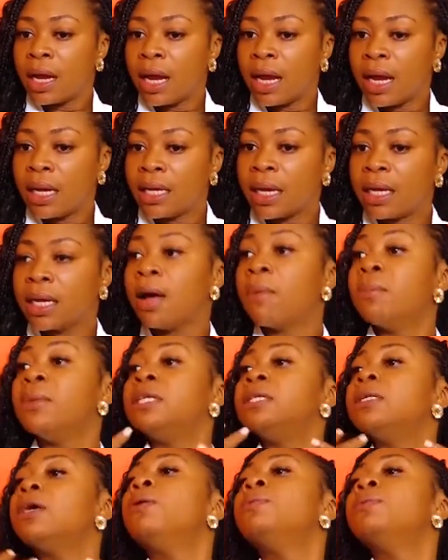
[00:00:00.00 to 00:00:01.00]
and then come
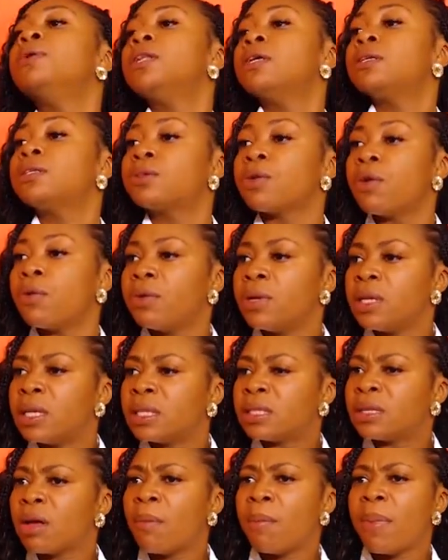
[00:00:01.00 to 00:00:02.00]
and tell me the story later.